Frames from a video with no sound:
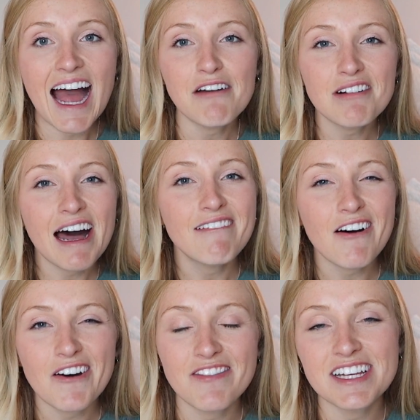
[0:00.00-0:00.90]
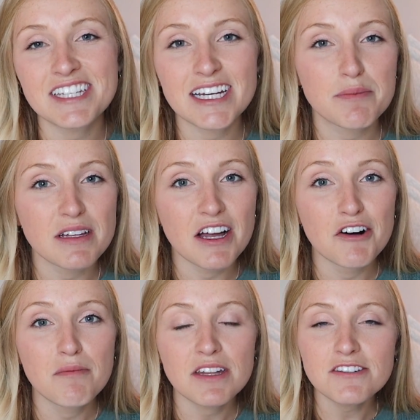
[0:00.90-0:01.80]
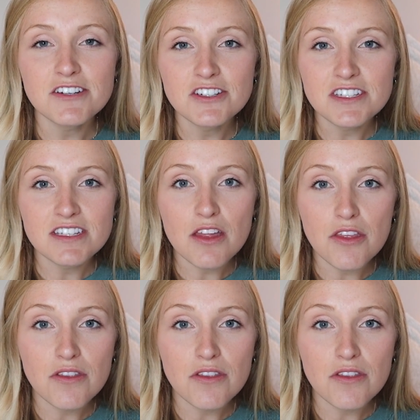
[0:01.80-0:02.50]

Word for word: I will have all of these linked below, but those are just the